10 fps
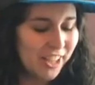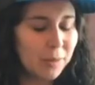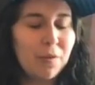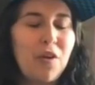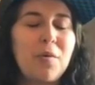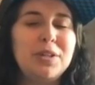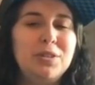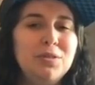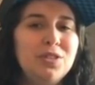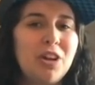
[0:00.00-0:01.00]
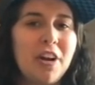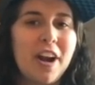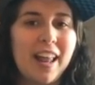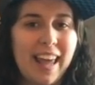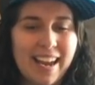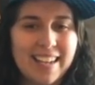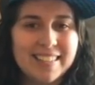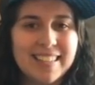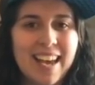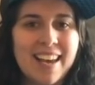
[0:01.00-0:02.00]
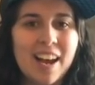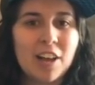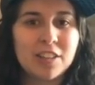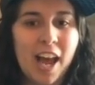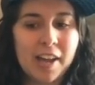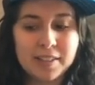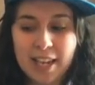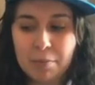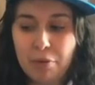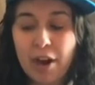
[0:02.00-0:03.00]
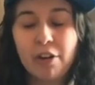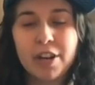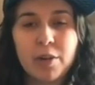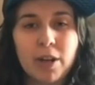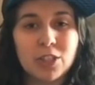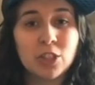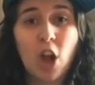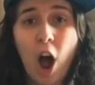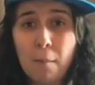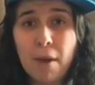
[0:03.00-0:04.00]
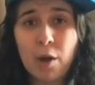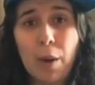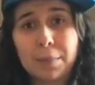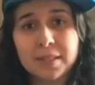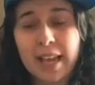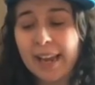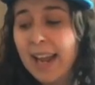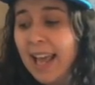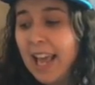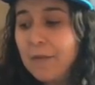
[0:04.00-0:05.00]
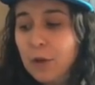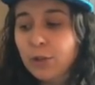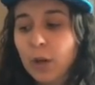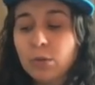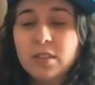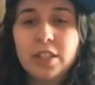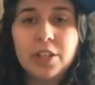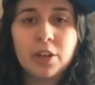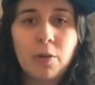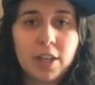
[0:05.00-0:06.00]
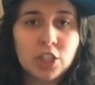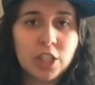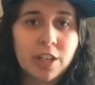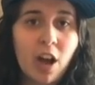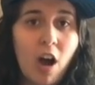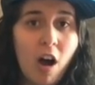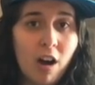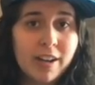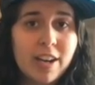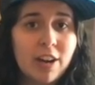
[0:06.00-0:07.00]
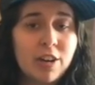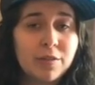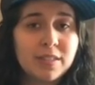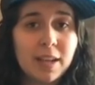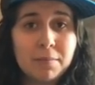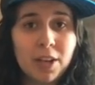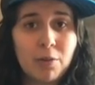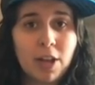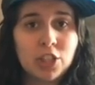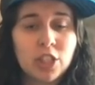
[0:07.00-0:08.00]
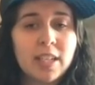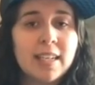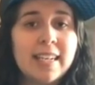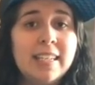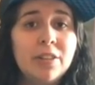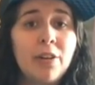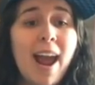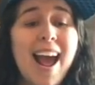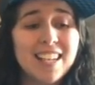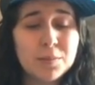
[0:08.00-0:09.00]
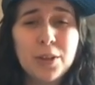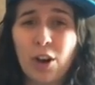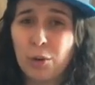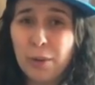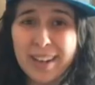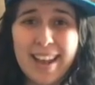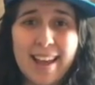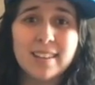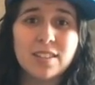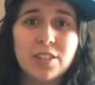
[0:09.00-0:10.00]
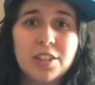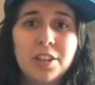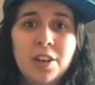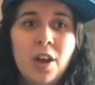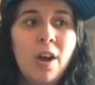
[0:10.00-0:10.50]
So before we do start, like I said, I take priority questions on my website. If you don't see your question on here and you've sent me a question, it either has been already answered